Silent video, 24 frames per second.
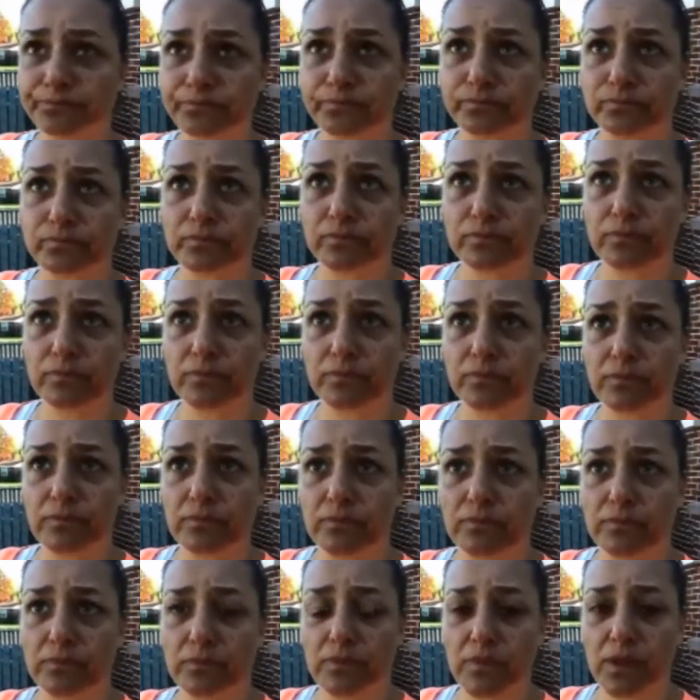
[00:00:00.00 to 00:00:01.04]

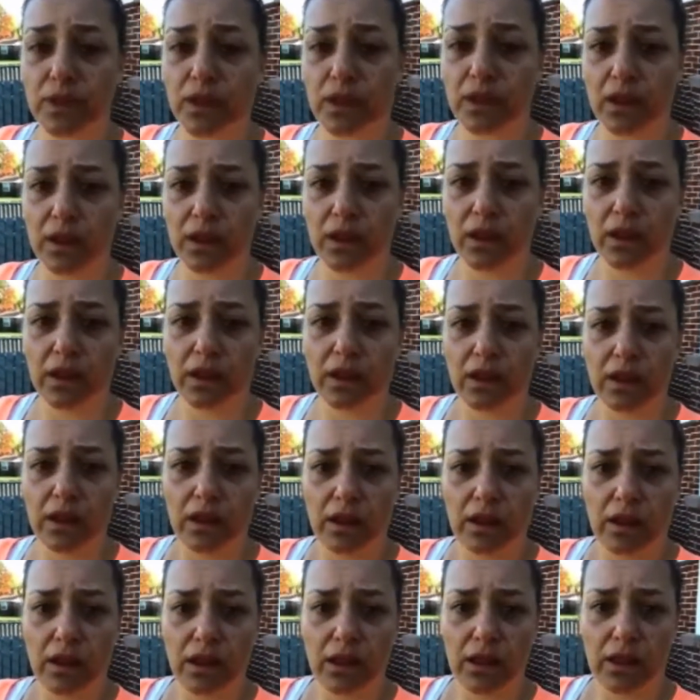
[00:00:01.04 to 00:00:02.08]

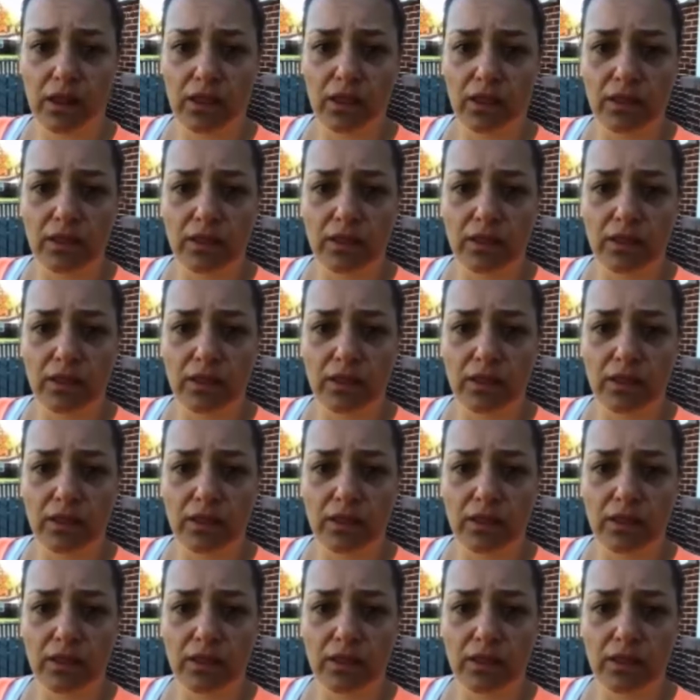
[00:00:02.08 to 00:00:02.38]
Nothing is said.